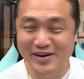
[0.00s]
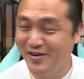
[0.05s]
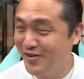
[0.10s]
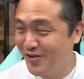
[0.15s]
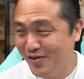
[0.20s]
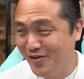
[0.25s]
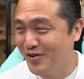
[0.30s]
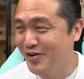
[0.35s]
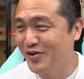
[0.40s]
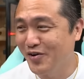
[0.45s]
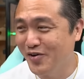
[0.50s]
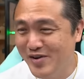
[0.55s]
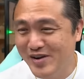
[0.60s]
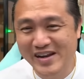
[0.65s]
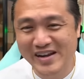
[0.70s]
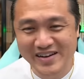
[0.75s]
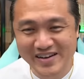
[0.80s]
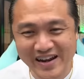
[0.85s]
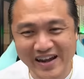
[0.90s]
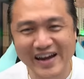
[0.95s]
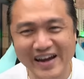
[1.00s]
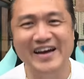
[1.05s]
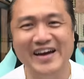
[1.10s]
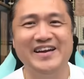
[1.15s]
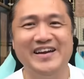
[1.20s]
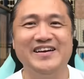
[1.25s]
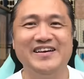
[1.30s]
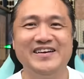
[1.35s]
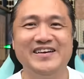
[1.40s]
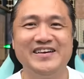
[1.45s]
No, you don't need
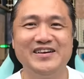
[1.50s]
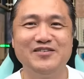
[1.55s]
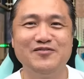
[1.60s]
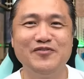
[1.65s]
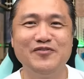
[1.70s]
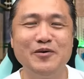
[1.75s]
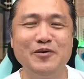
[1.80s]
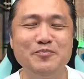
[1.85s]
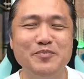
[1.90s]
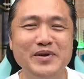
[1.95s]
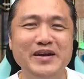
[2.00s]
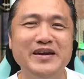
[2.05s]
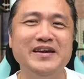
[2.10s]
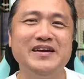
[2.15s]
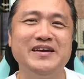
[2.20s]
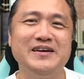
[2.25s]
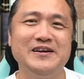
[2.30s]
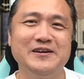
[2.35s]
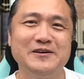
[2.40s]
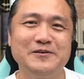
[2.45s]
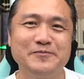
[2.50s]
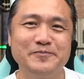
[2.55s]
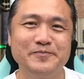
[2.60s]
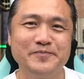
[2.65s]
that from me.